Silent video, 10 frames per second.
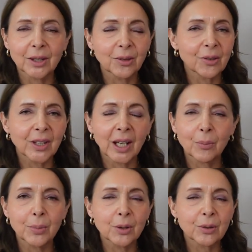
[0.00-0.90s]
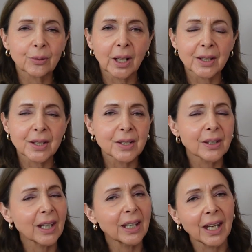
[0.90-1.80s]
Can you see how beautiful that is?
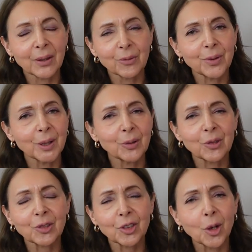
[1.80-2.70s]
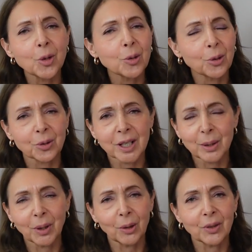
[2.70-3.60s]
It again feels so
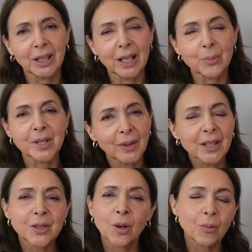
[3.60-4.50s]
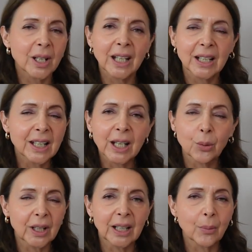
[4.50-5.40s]
creamy on the lips and it's not really a
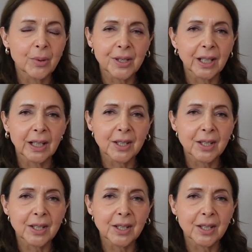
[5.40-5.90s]
liquid lipstick.